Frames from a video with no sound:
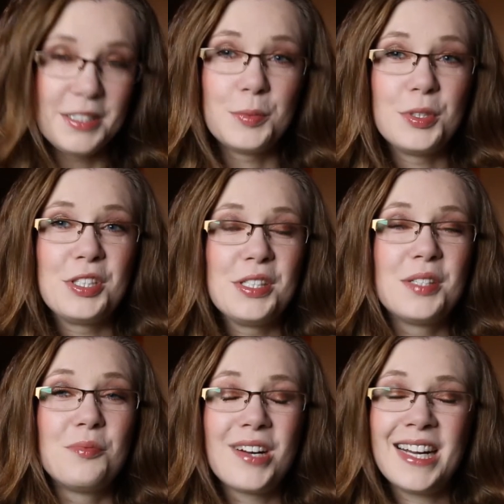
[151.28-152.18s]
Which is
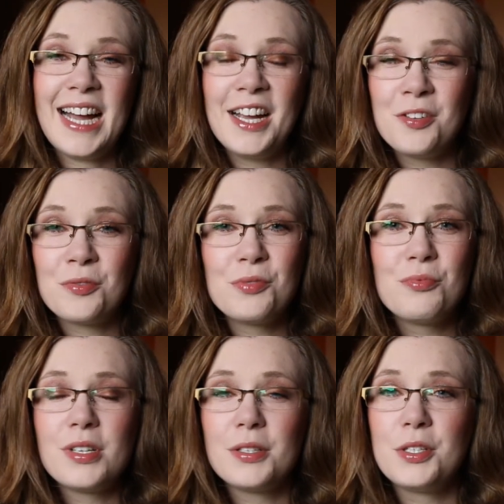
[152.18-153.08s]
why I don't
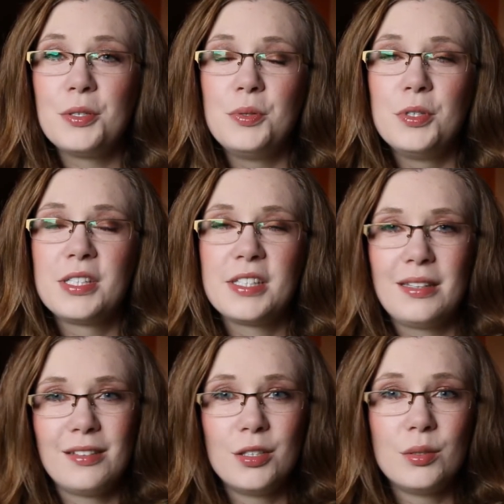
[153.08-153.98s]
want to set
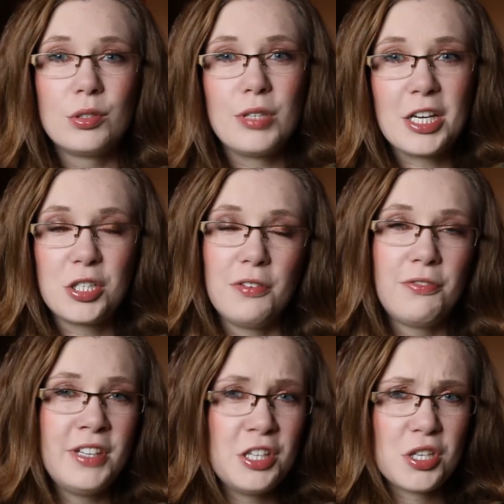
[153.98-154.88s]
the goal to actually
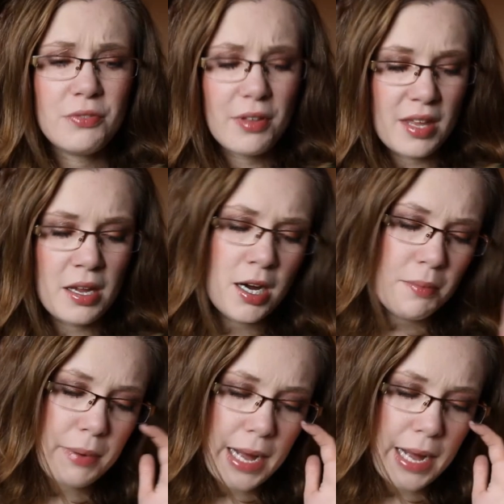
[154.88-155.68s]
finish everything up.